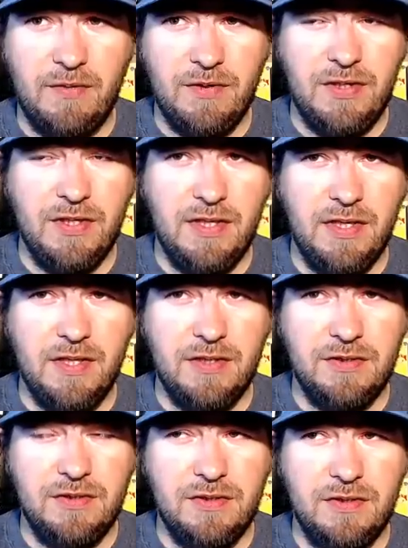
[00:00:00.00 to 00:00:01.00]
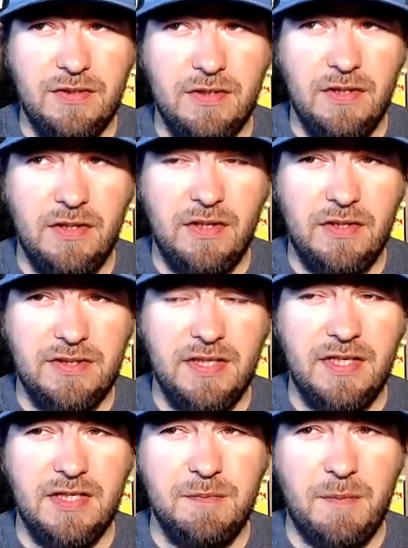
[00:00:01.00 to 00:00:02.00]
You can get
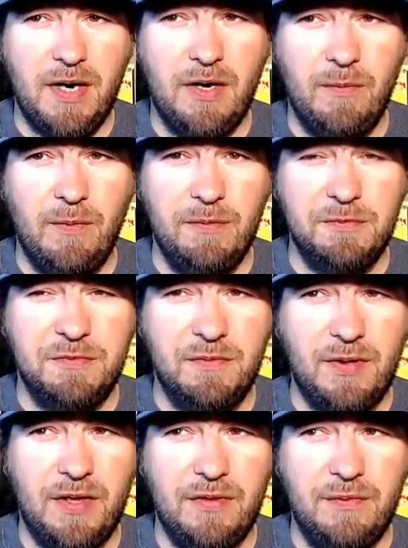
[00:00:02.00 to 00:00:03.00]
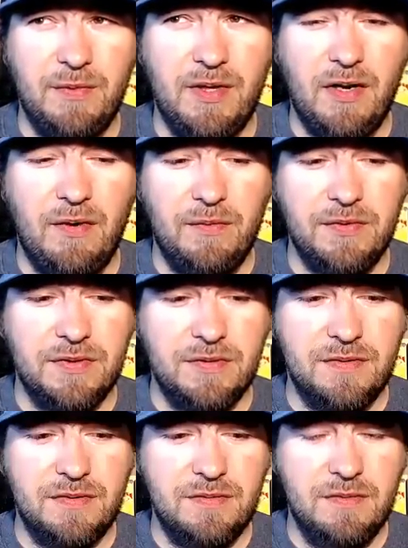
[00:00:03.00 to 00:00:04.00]
10-inch power worms for like
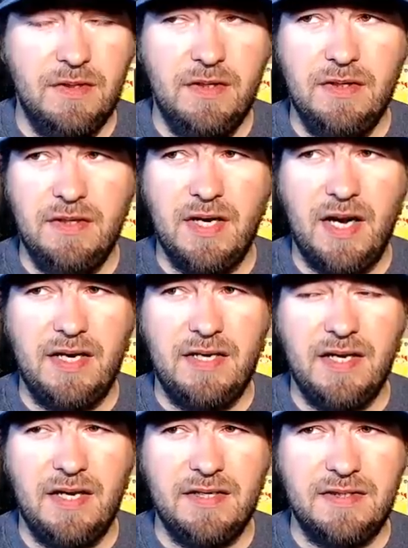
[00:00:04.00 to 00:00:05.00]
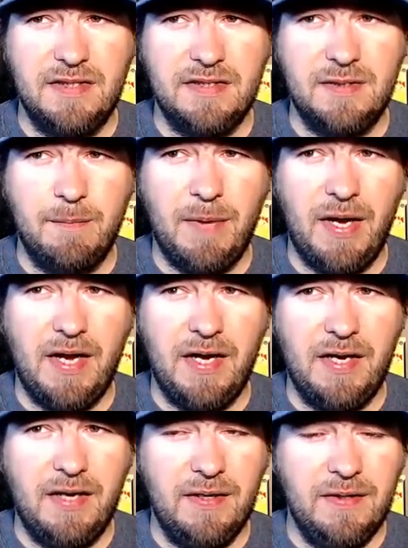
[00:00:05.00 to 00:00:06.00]
$3.99 a
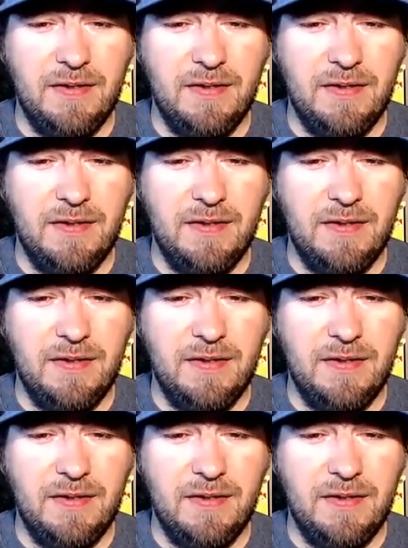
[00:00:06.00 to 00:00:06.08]
bag.